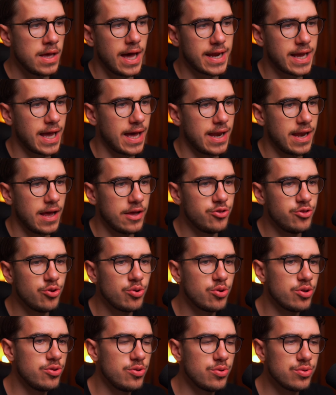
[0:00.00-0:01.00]
And again, you
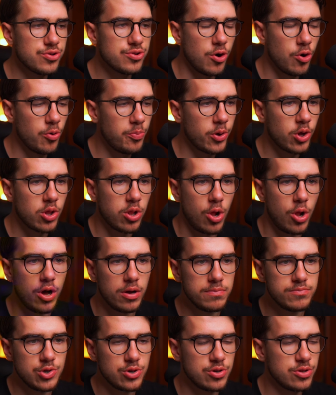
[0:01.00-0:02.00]
could use
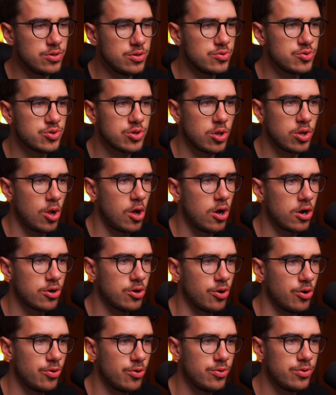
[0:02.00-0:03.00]
OpenClaw, you could use Claude
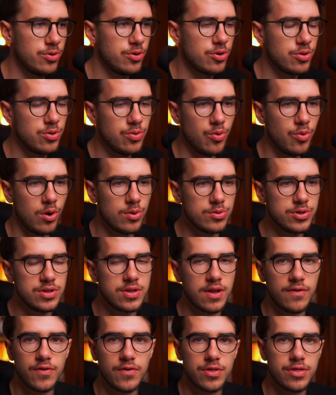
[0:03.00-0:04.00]
Code, you could do all
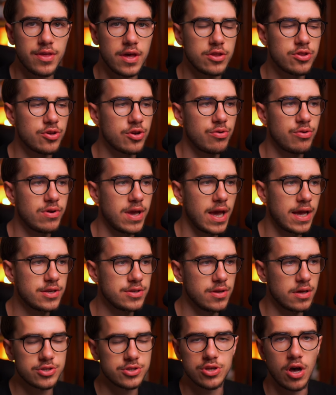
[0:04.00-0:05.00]
these different things to
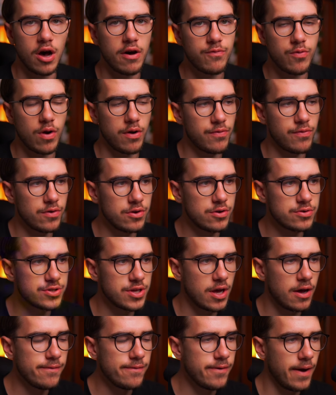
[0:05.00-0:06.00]
create a software for
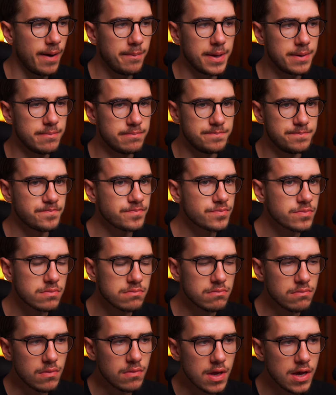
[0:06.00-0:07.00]
yourself. I mean,
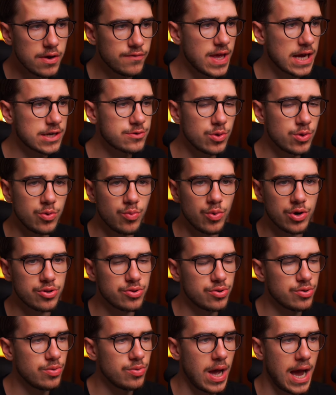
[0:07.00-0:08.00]
if that's what you want
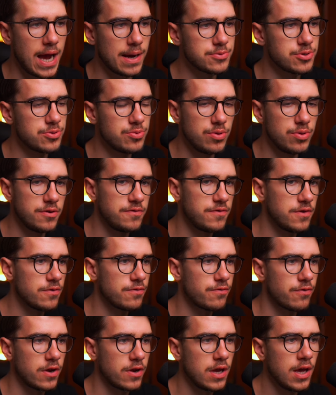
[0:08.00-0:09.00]
to do, absolutely feel
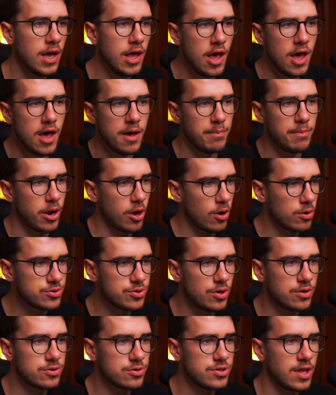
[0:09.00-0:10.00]
free. But I
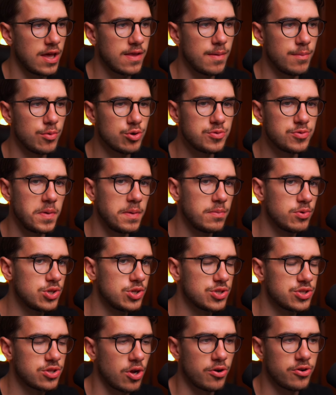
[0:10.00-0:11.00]
also understand that most people
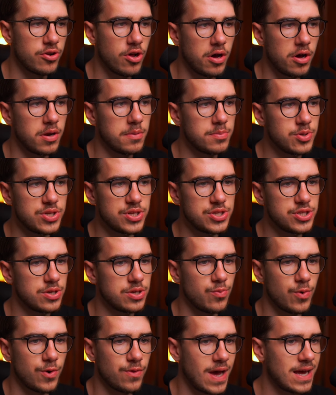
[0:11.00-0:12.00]
just are not in a
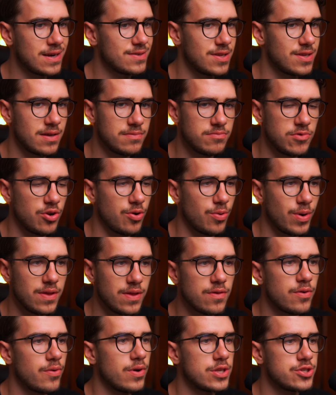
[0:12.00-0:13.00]
position where that's,
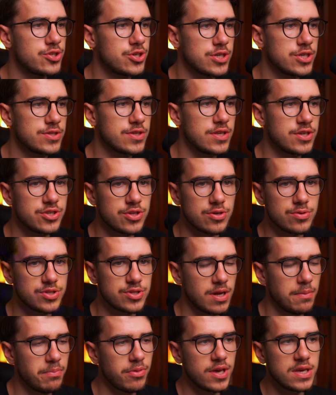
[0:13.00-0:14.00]
in their interest. And so
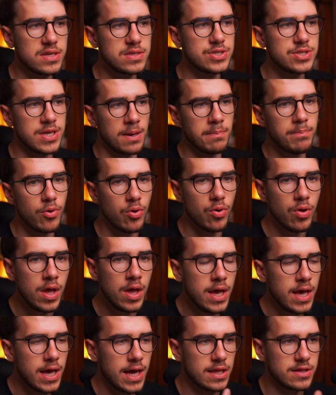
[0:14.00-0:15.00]
something simple
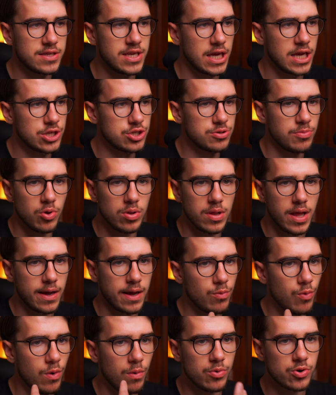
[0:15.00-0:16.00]
and tangible
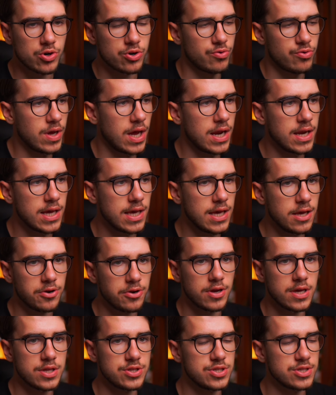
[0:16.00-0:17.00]
like what we're creating
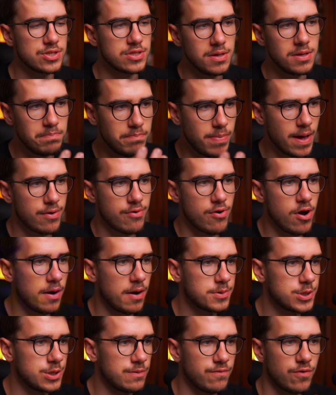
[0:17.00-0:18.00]
here is just the better
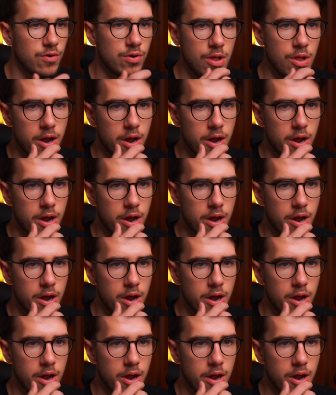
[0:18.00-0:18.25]
option for